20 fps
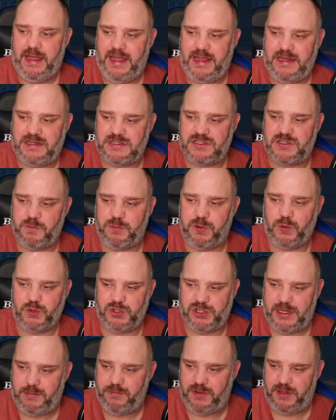He's a
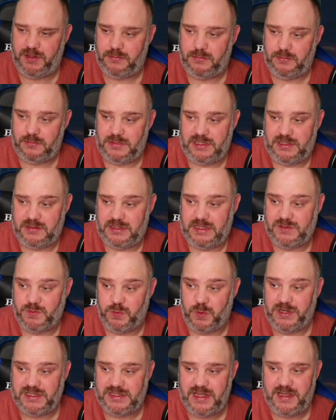support champion,
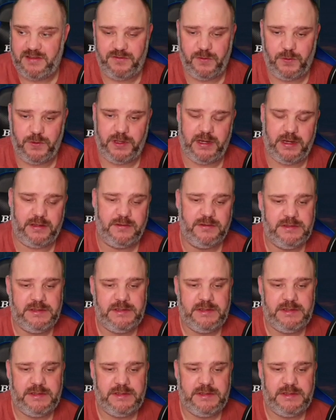that's what he's there for, you know,